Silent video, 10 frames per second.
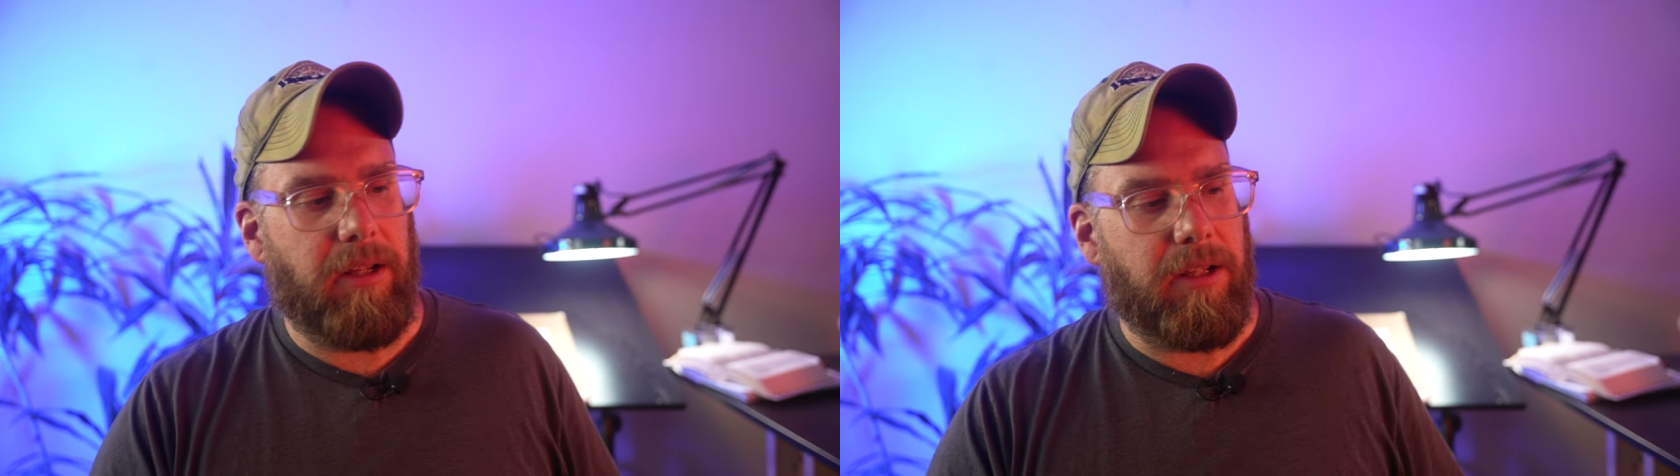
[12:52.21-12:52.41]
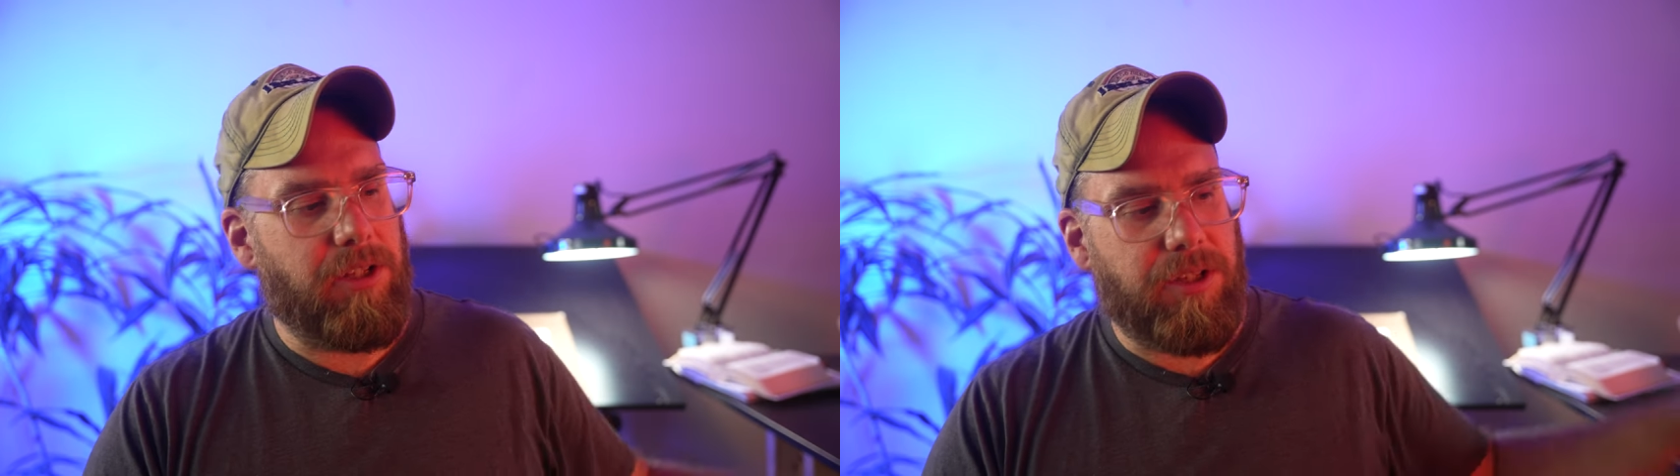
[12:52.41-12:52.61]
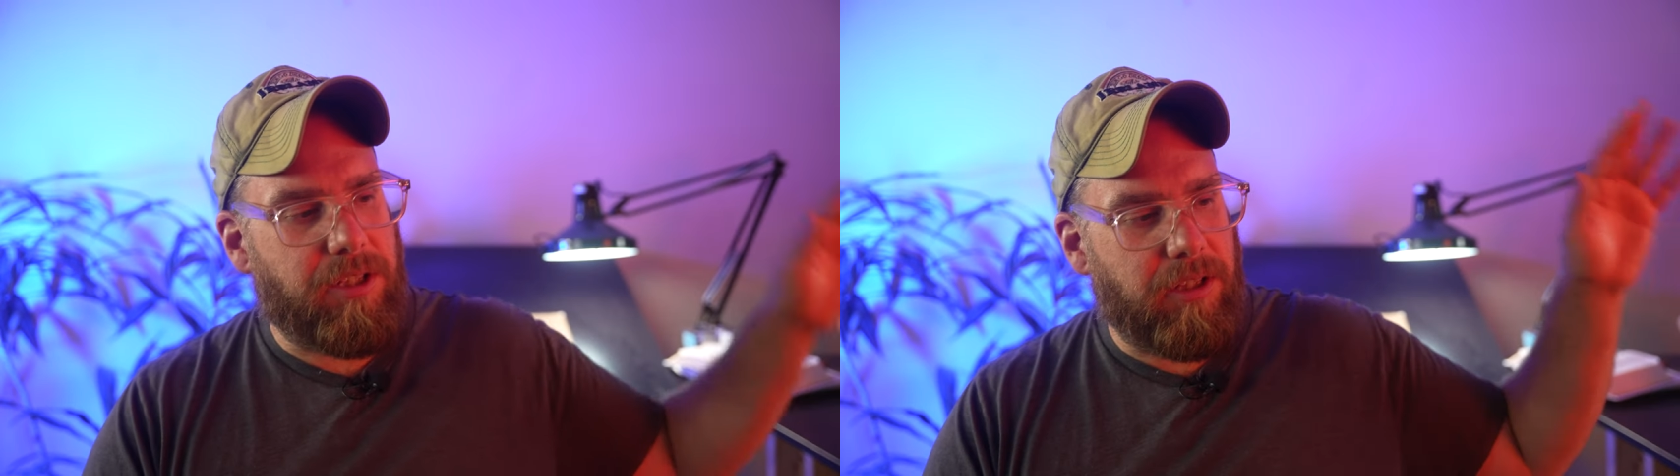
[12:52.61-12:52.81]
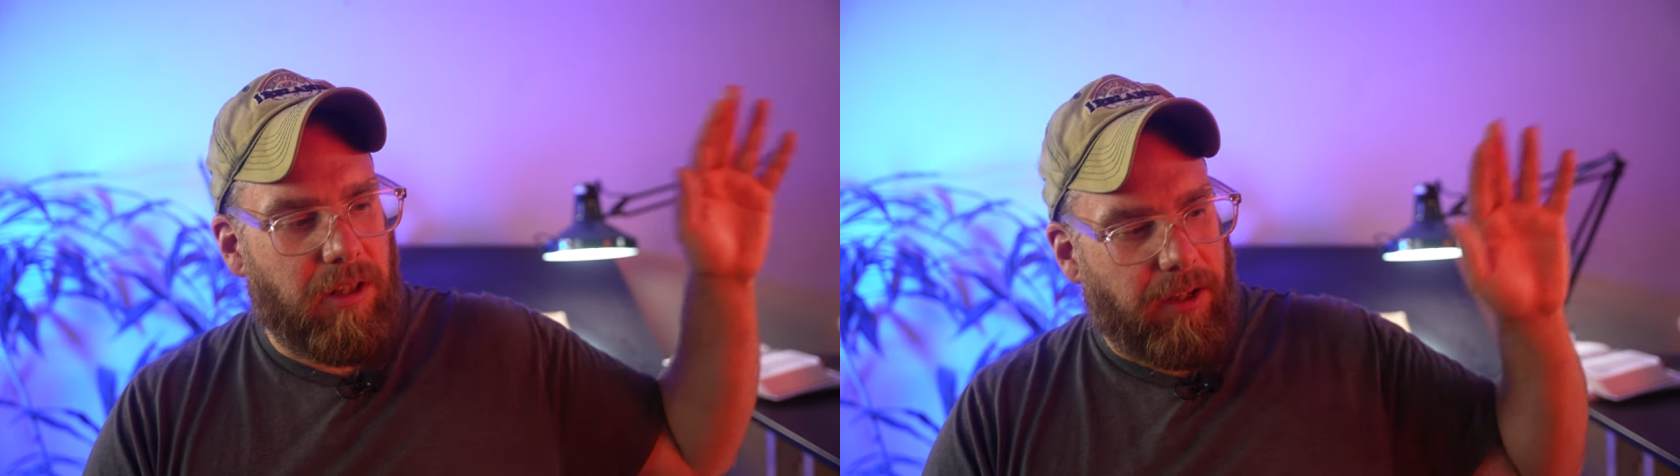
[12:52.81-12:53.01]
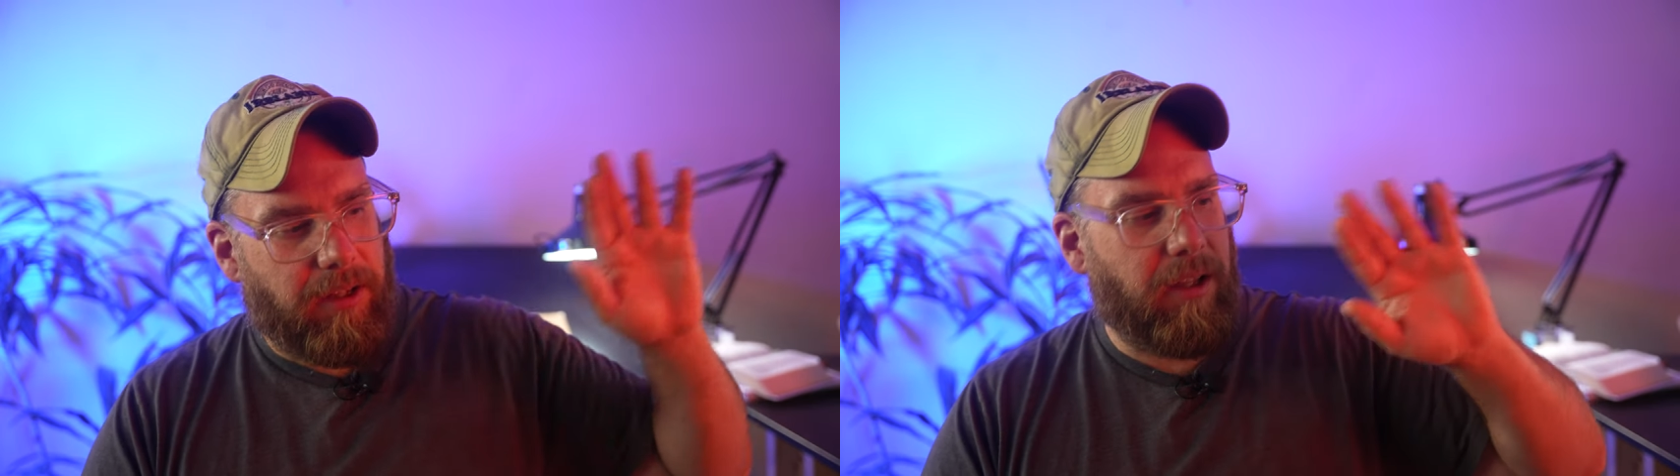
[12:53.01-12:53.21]
It's just
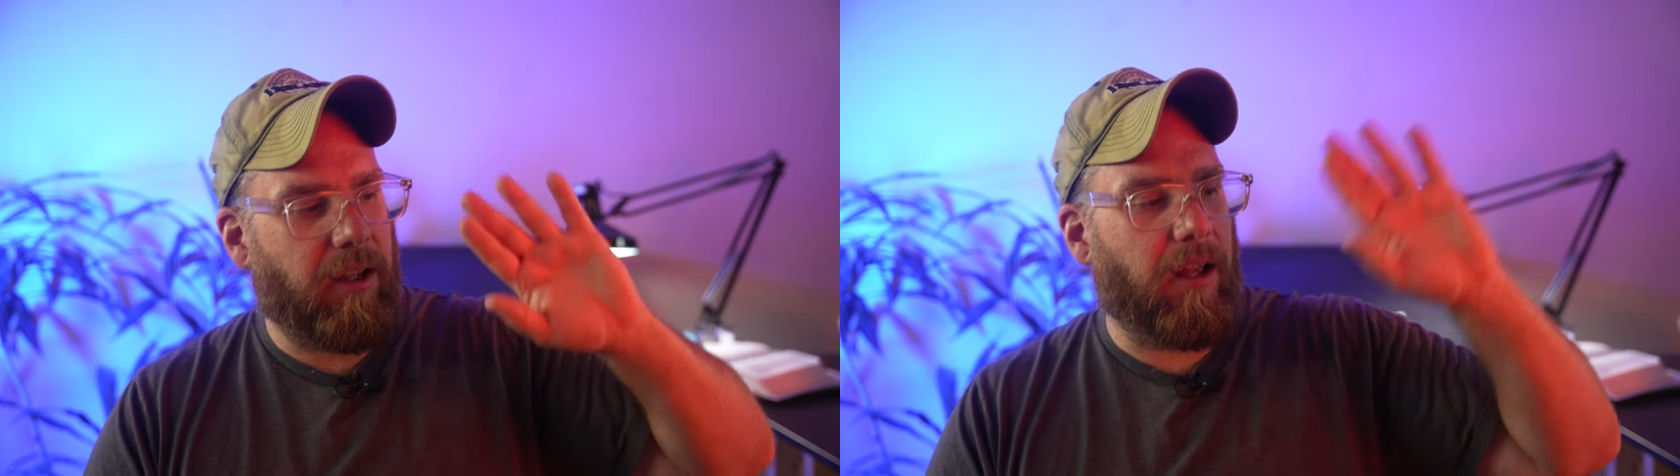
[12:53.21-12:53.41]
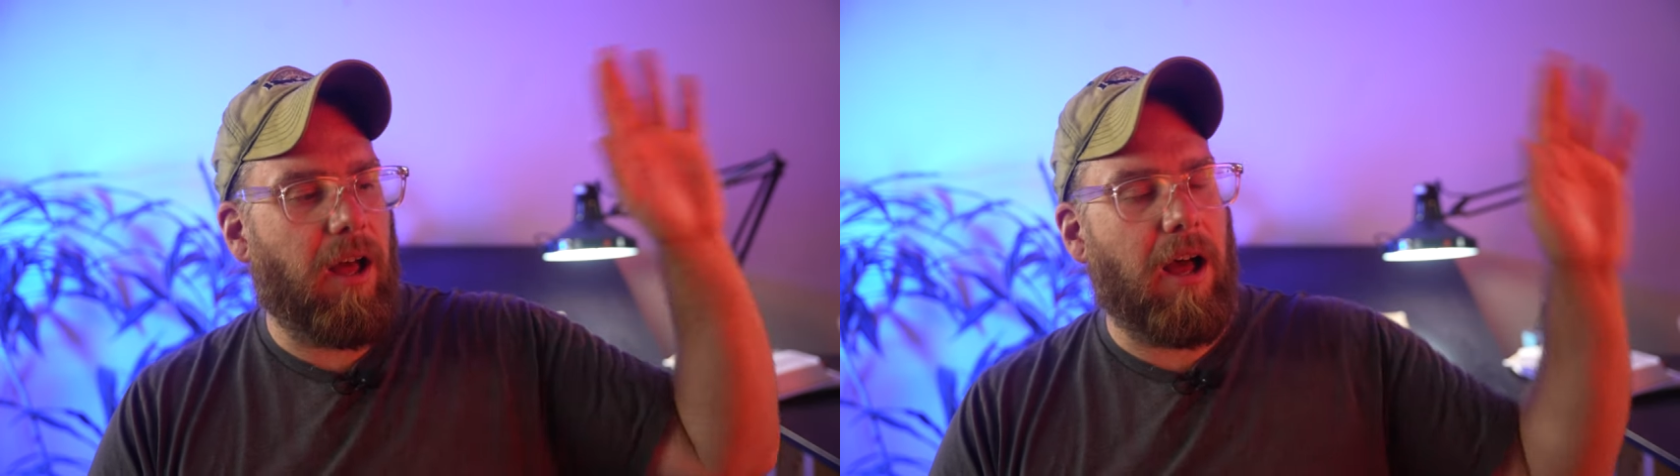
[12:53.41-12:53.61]
like,